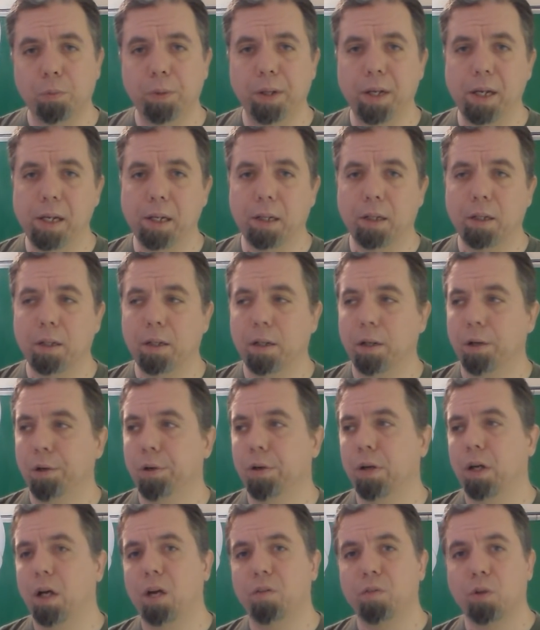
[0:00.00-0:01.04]
the week, you know,
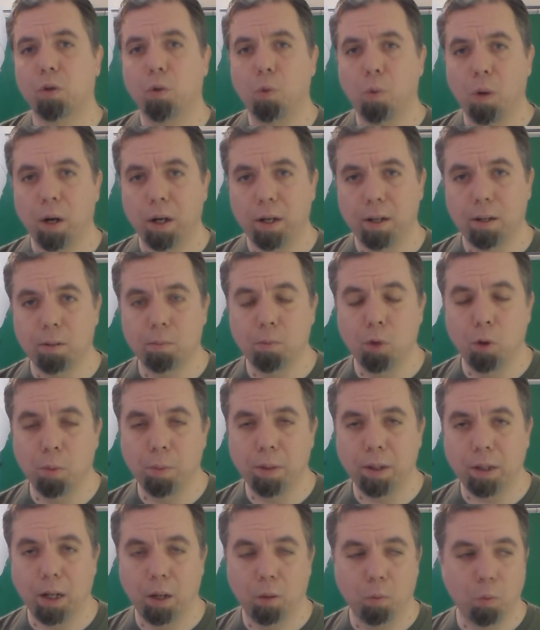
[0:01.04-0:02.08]
I have a quiet
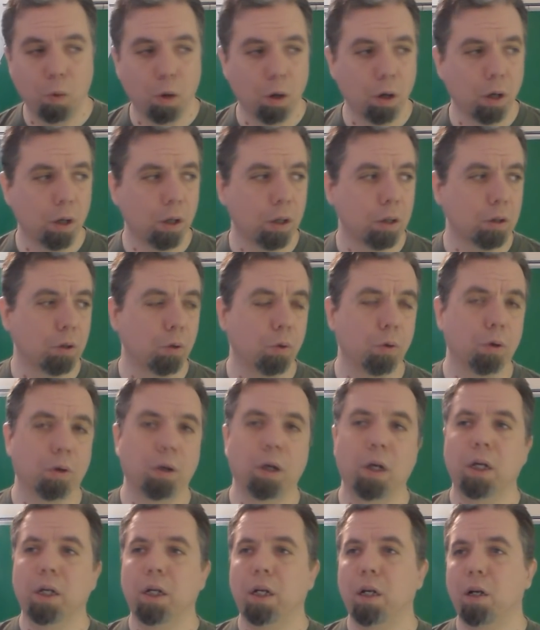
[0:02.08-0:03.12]
moment at work, or,
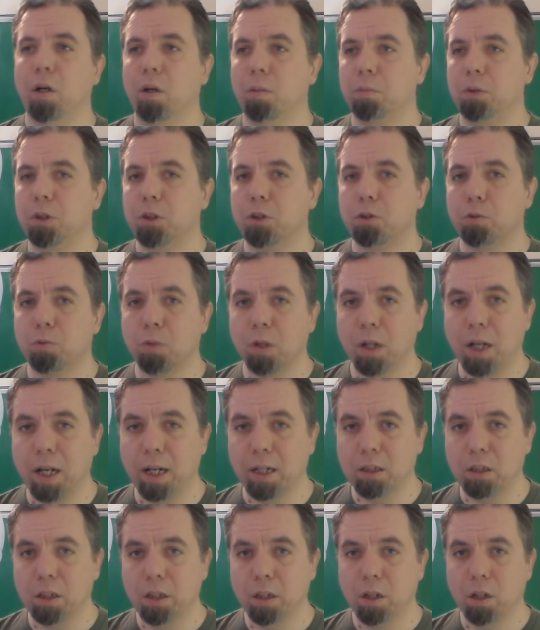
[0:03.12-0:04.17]
you know, I'm just
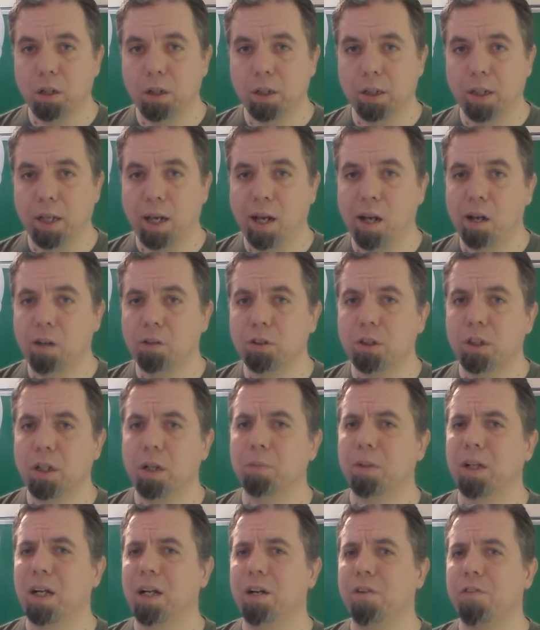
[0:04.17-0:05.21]
relaxing on the couch and
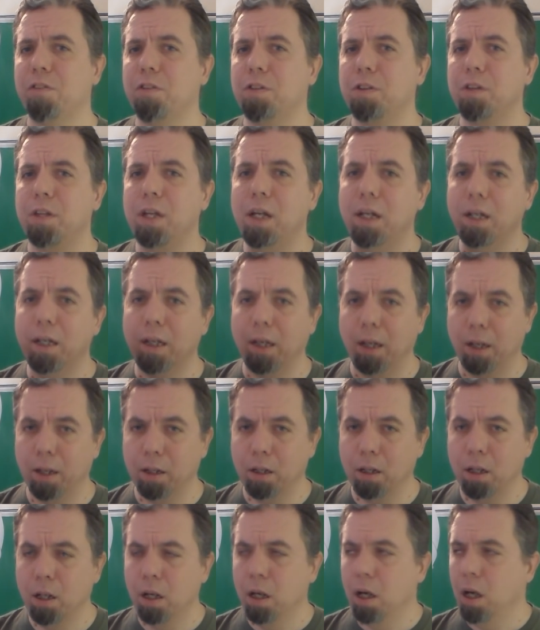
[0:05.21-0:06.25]
I'm kind of
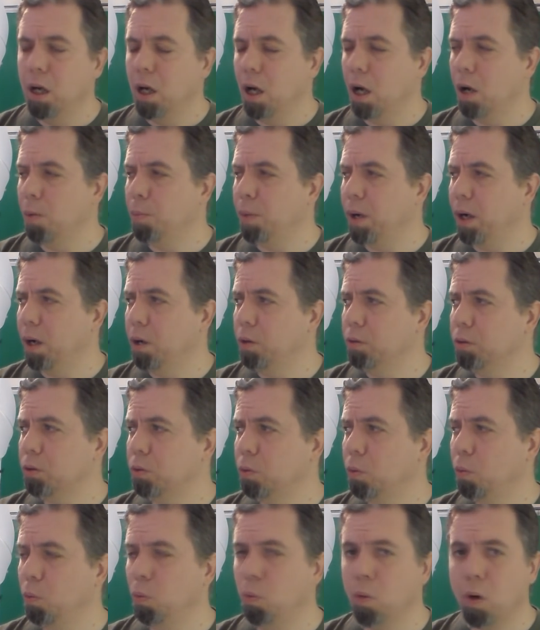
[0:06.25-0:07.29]
thinking about
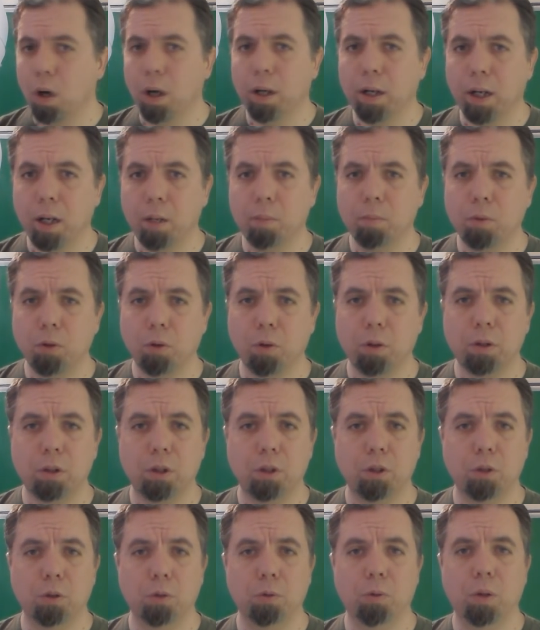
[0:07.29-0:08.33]
what I'm going to
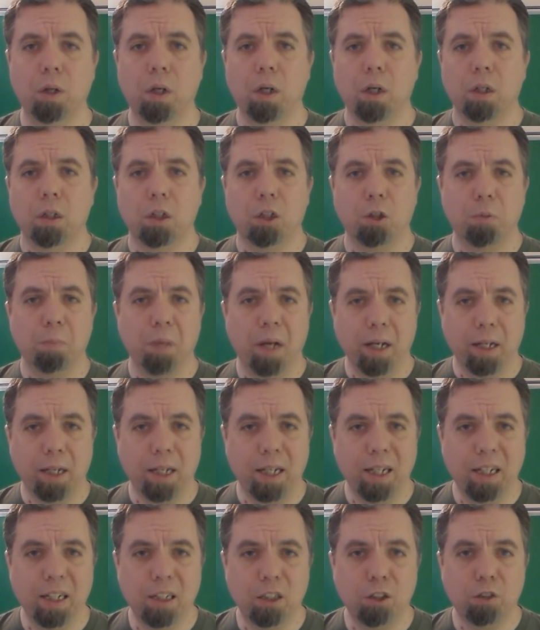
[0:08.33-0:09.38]
do to
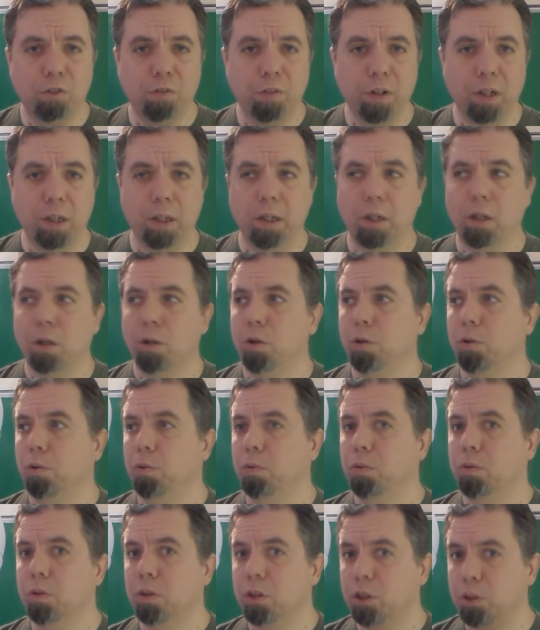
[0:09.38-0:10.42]
make each
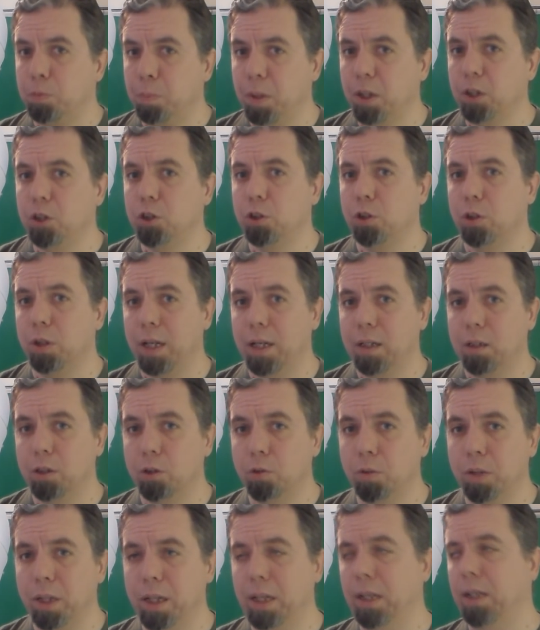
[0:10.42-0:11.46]
video special and
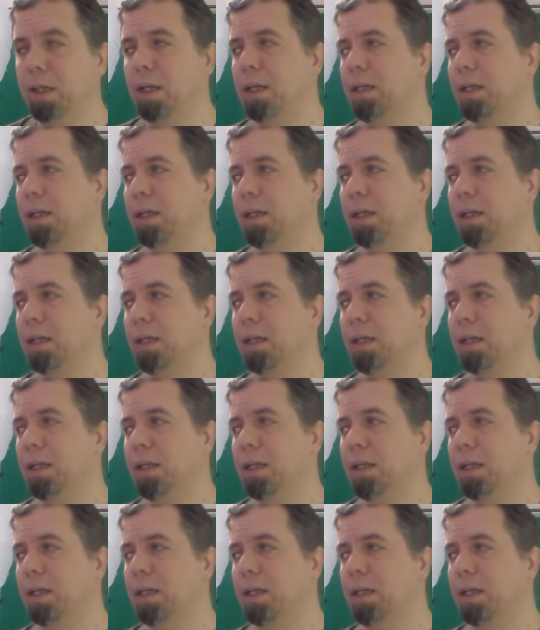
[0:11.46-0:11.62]
unique.